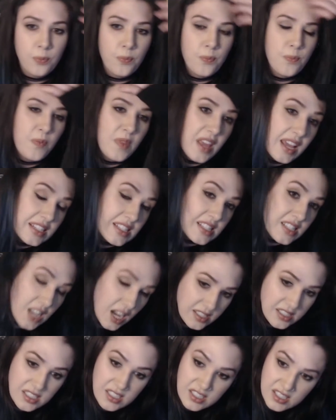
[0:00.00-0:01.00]
It
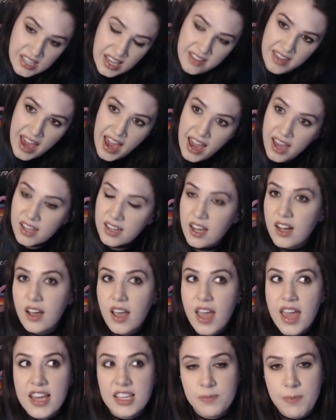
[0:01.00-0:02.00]
sucks to say that,
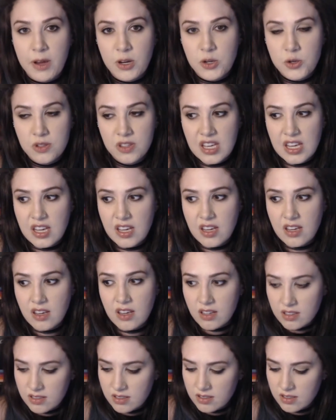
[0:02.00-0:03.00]
especially,
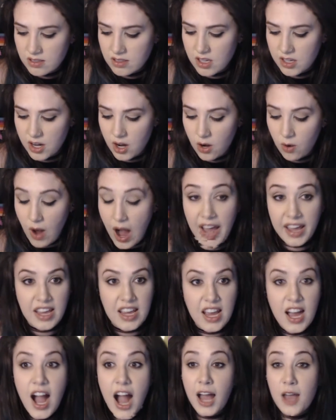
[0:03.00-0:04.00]
I
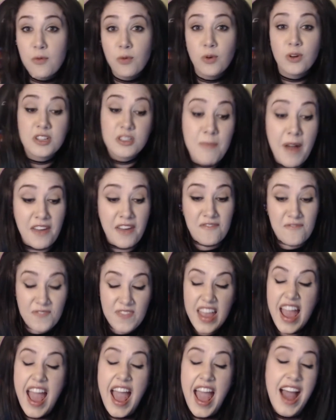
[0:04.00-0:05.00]
worked my
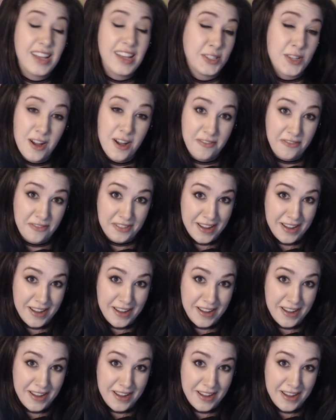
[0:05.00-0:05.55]
ass off,